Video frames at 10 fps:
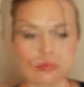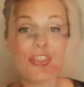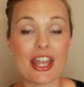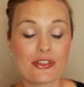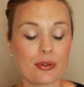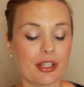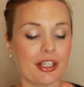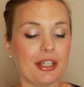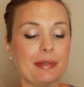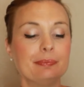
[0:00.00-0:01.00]
That's really
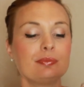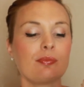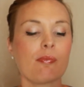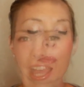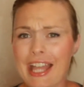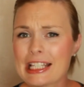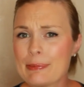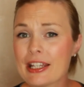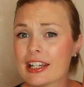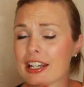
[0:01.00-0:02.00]
good. I
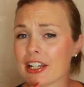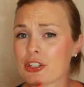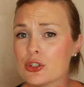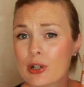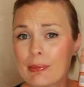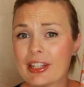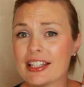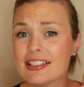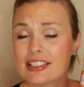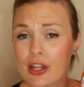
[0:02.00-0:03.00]
expected an extremely
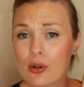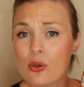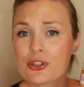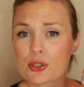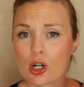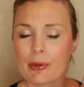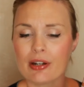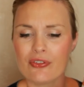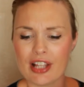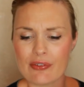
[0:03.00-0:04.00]
subtle
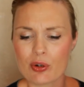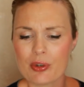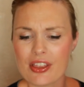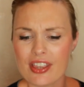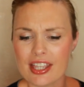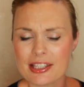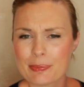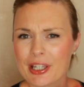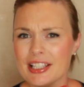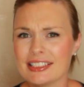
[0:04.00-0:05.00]
strawberry flavor with this,
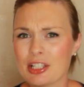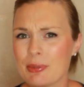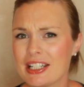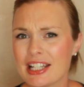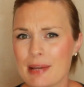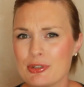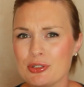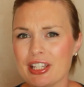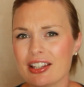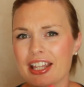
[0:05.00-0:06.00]
because so many times
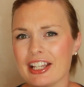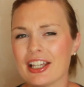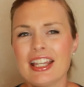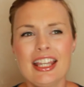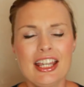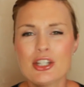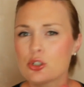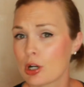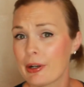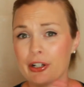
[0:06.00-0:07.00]
you get like
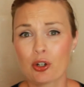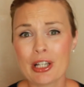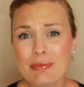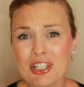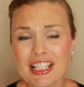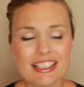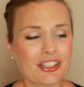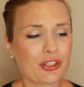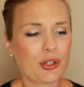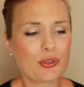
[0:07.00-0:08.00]
strawberry cream cheese
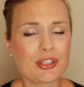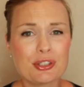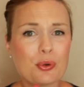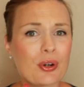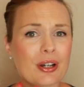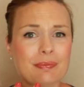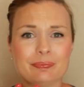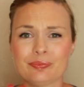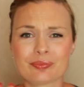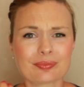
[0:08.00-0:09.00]
in the grocery store.
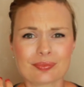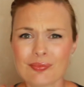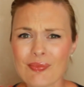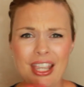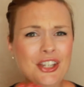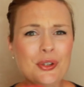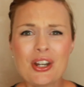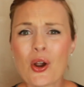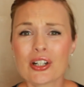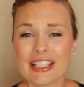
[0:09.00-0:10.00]
And you
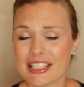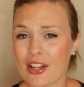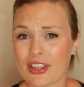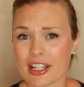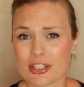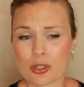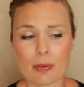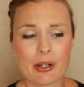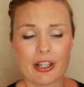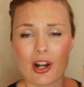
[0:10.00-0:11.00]
can hardly tell that it's
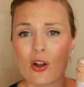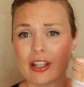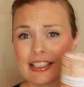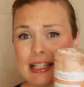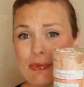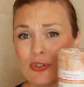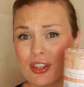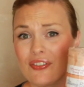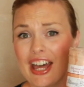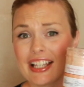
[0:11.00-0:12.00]
strawberry at all, except for
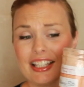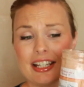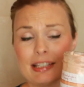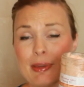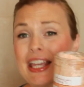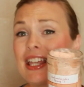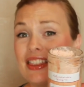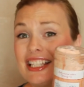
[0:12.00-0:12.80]
the fact that it's pink.